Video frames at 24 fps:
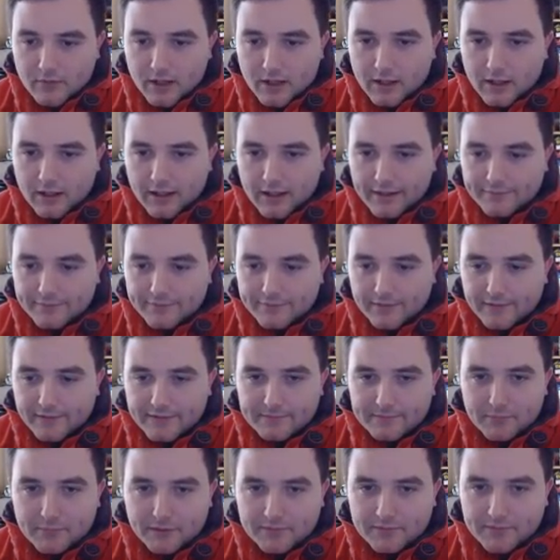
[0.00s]
uh, after
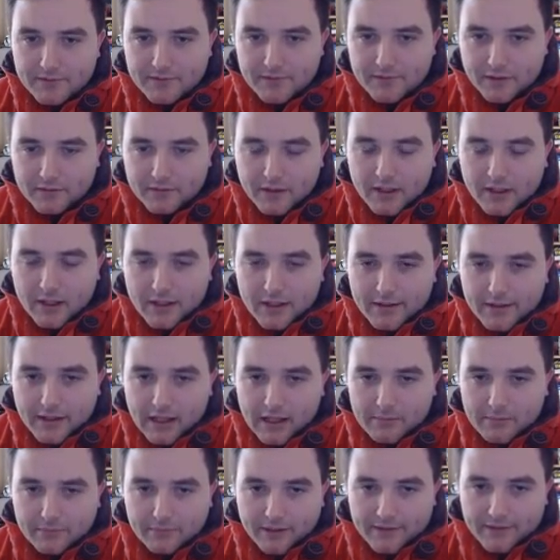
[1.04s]
this move. So
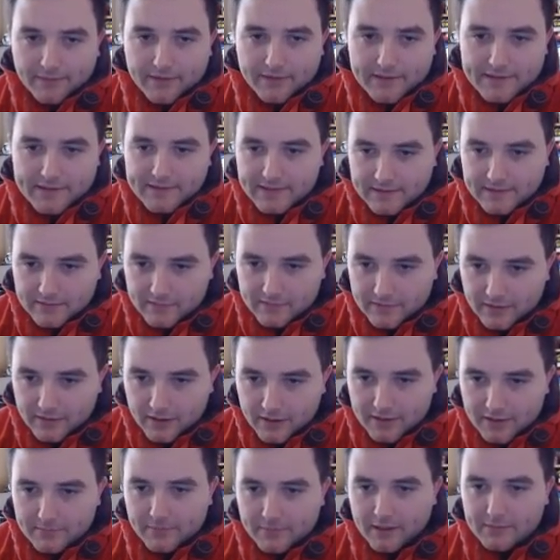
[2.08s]
now I played this, his
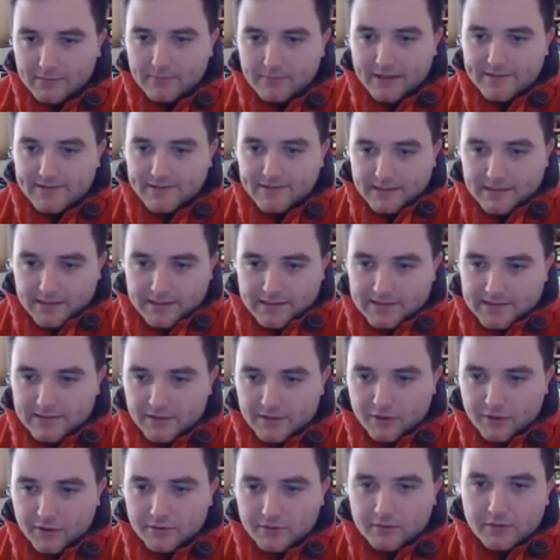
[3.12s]
knight came back to e
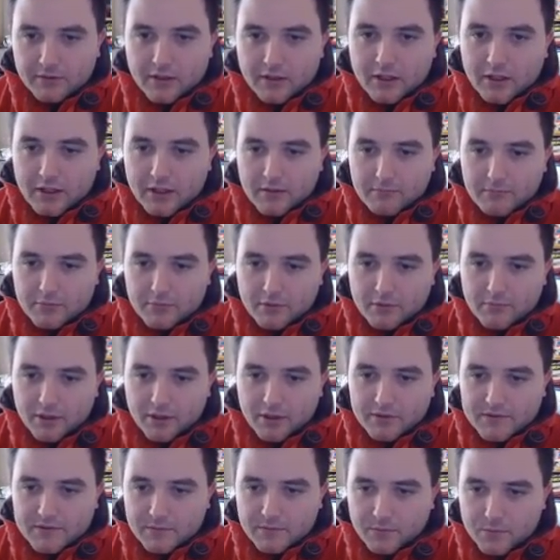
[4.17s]
two,
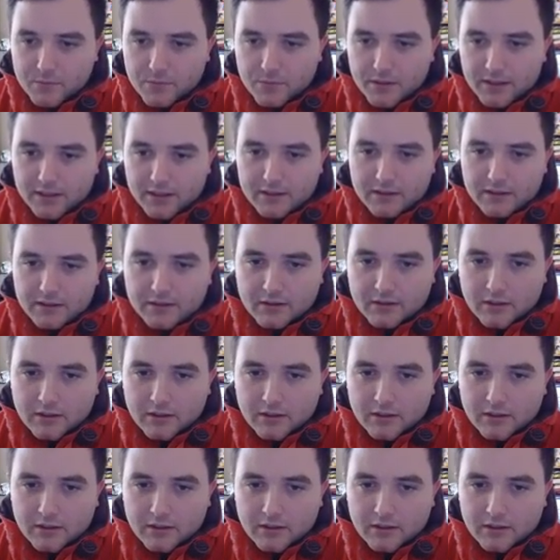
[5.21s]
promote to a queen,